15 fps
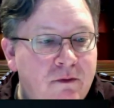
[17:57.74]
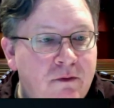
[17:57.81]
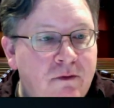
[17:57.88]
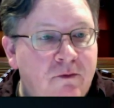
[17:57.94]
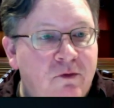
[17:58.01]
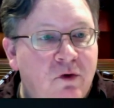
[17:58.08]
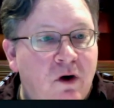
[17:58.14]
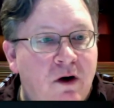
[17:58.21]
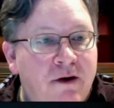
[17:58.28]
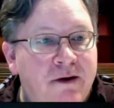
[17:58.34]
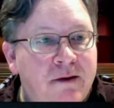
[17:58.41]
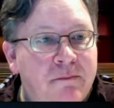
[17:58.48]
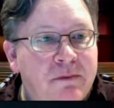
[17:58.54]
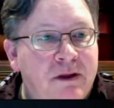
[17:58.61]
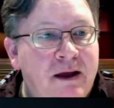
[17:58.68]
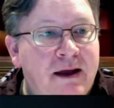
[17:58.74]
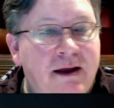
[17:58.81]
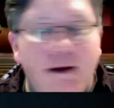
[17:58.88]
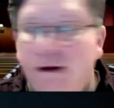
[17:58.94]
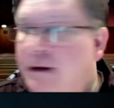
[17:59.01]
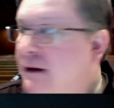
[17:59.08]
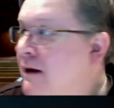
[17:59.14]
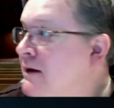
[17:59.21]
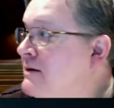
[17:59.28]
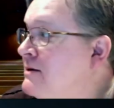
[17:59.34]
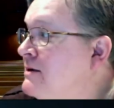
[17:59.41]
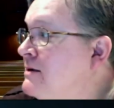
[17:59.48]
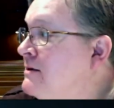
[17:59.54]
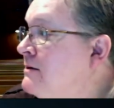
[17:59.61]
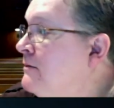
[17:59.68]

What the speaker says: Drawing a blank, as